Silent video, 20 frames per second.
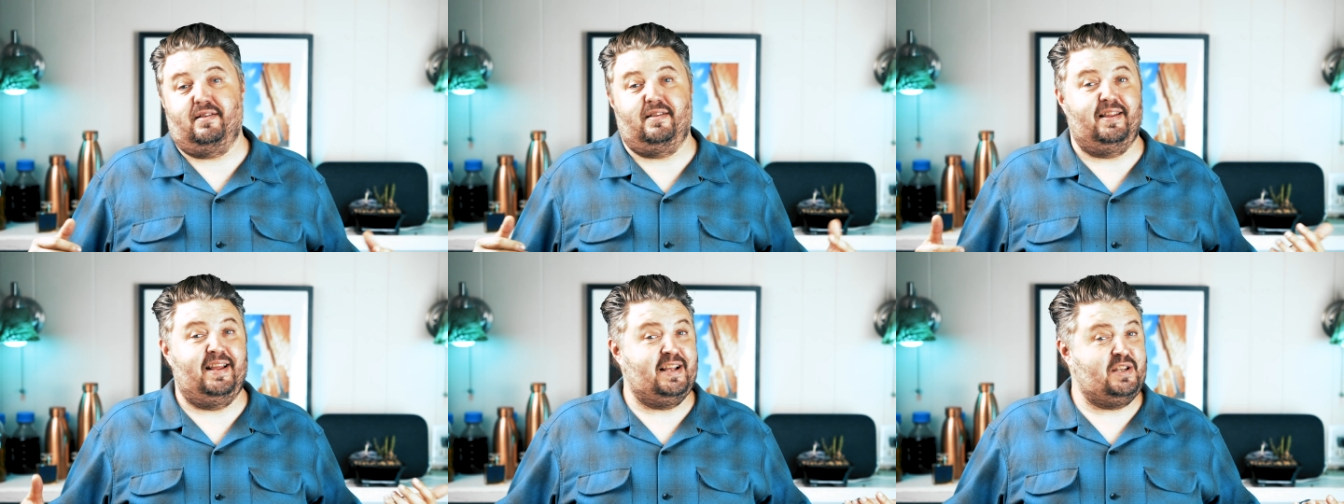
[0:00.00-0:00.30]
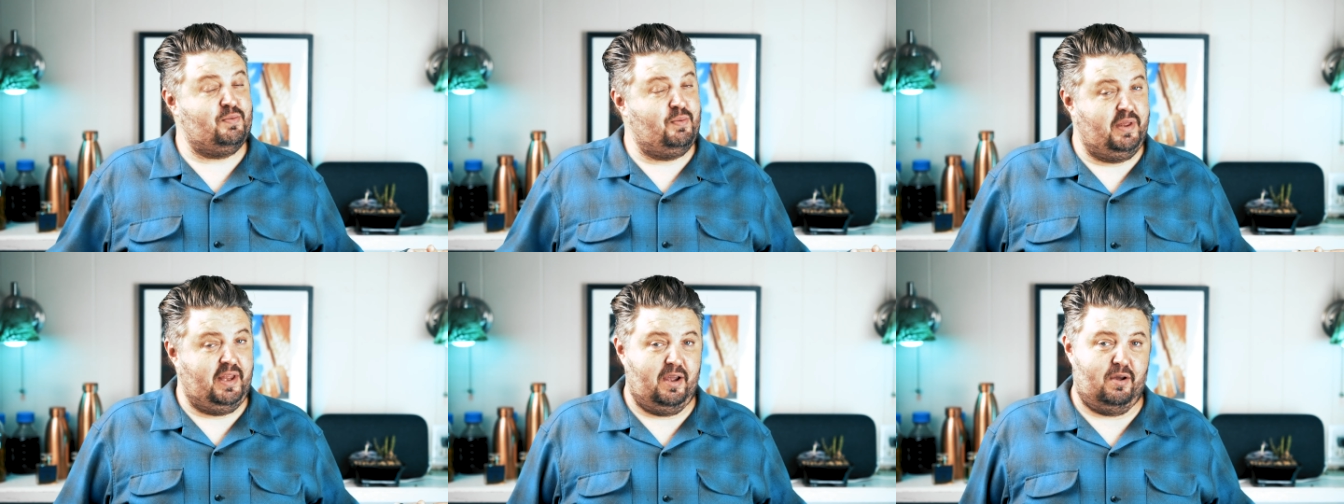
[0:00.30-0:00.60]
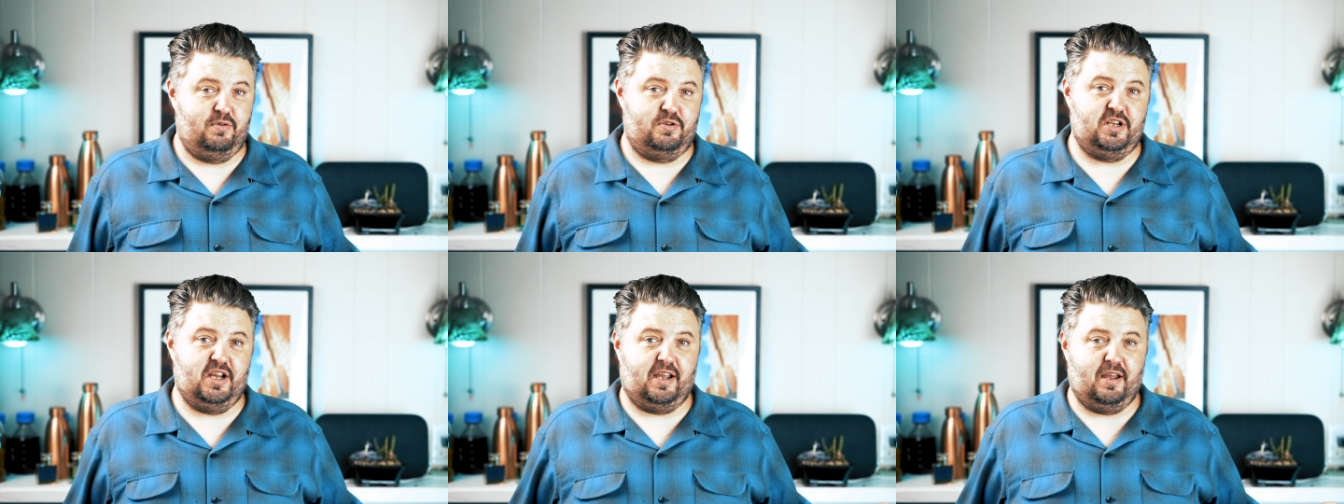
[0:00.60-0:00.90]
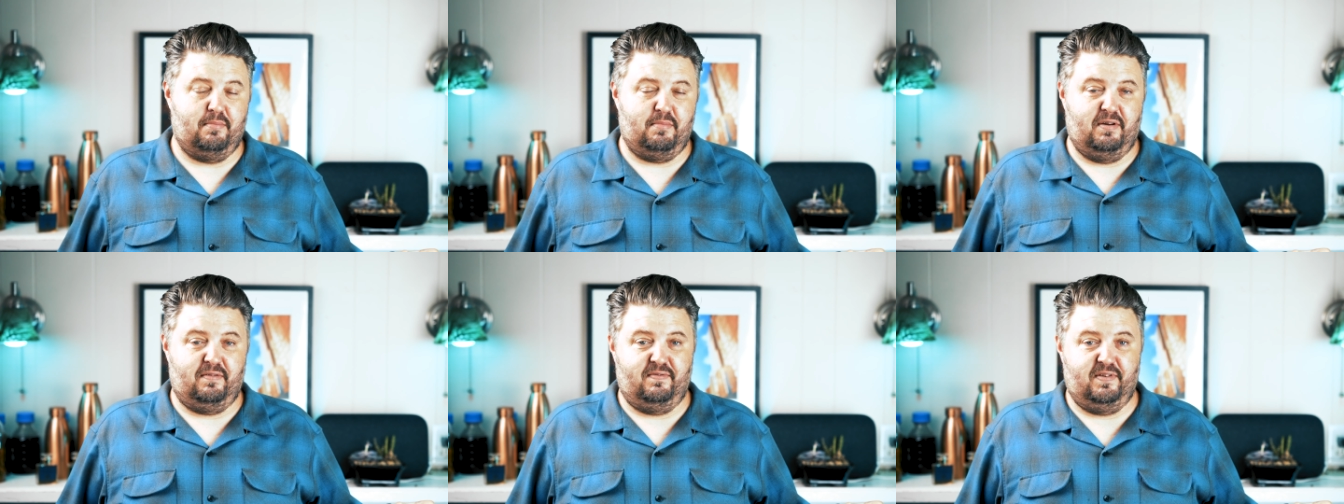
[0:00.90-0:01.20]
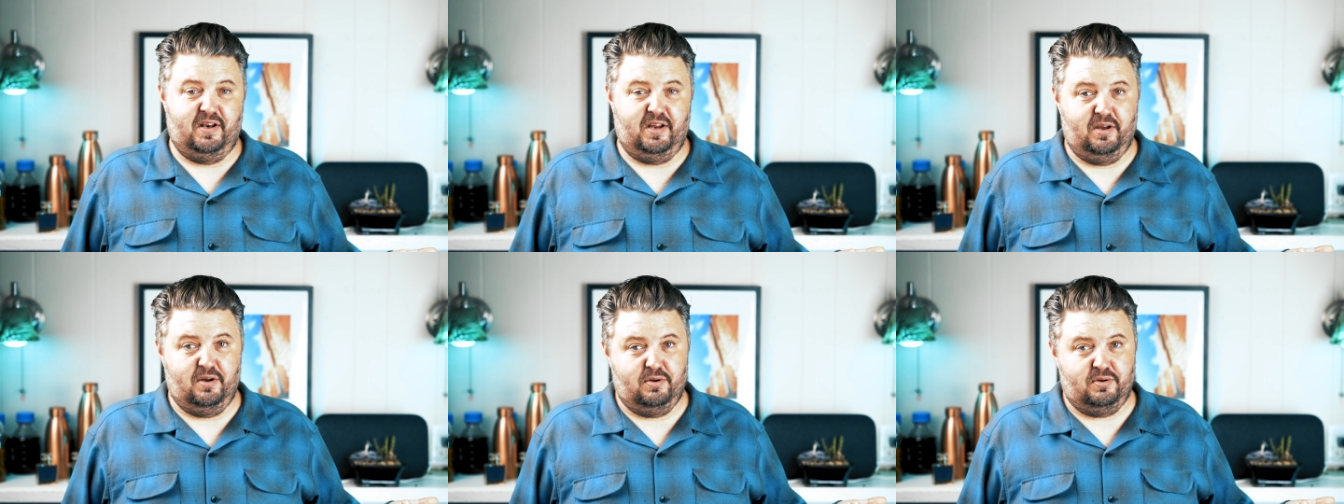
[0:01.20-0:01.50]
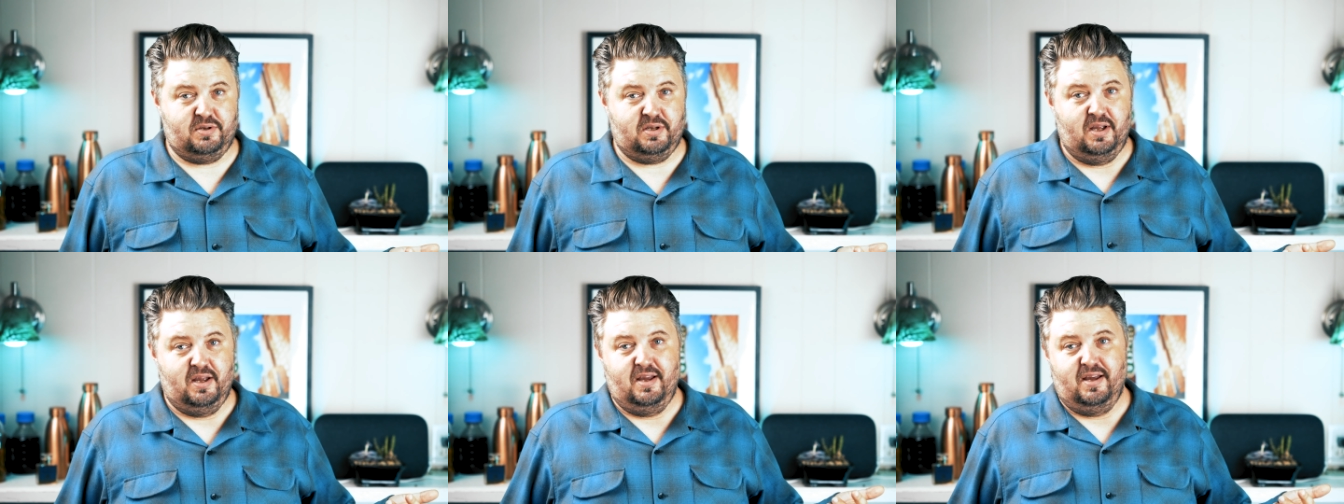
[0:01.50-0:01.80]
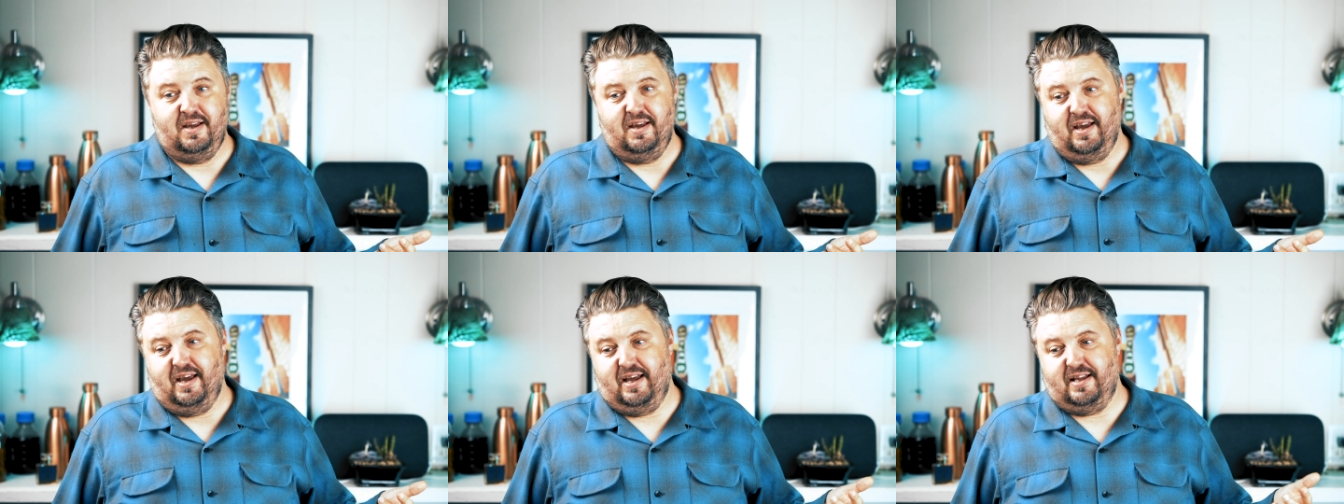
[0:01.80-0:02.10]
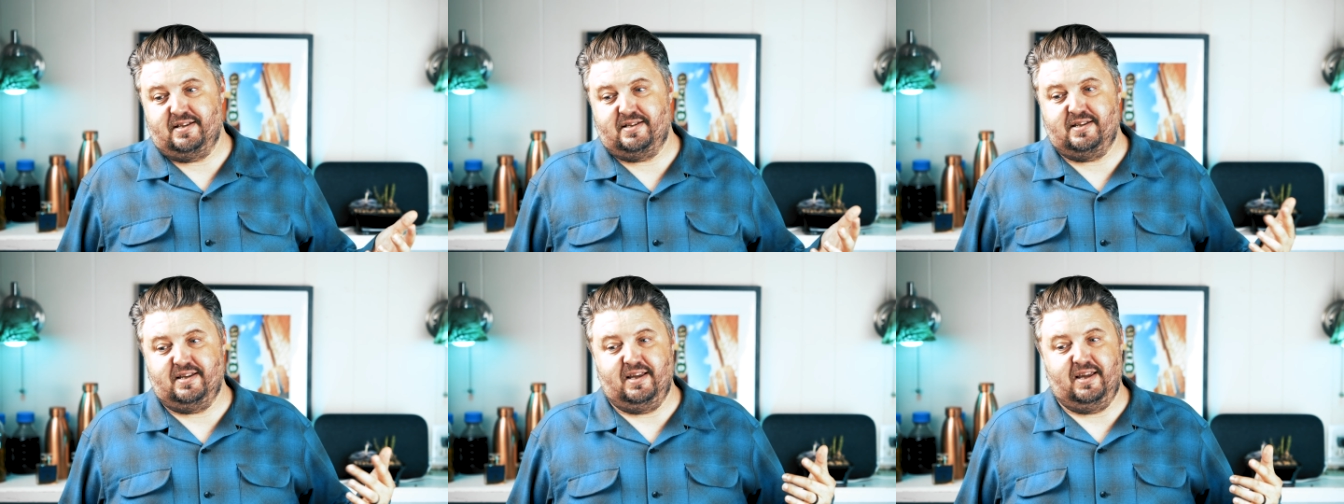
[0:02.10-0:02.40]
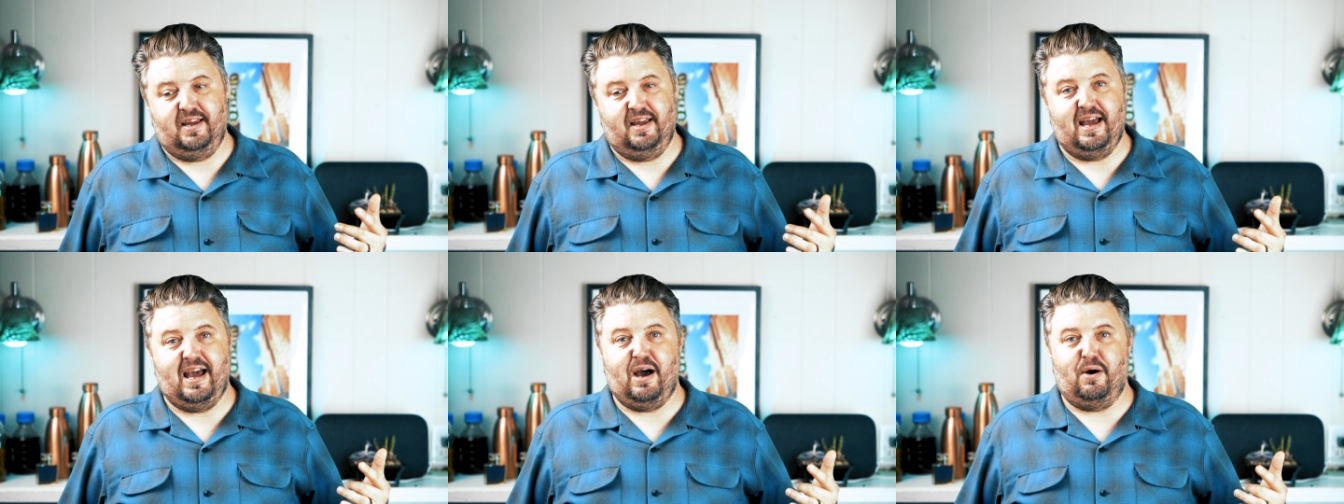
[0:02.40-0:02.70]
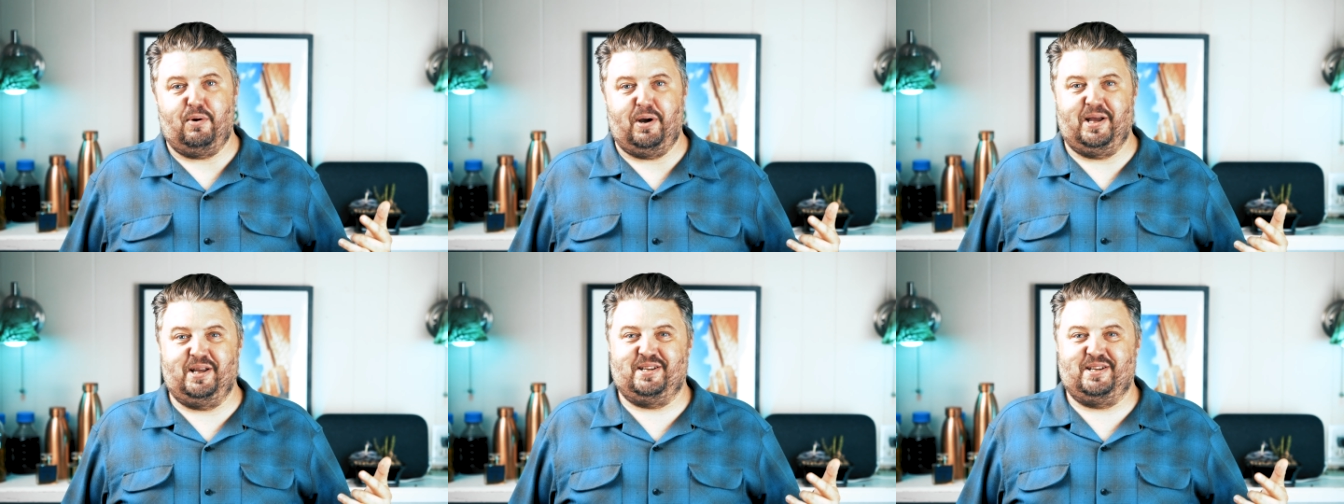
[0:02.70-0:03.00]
That's when they go check out my videos and see how I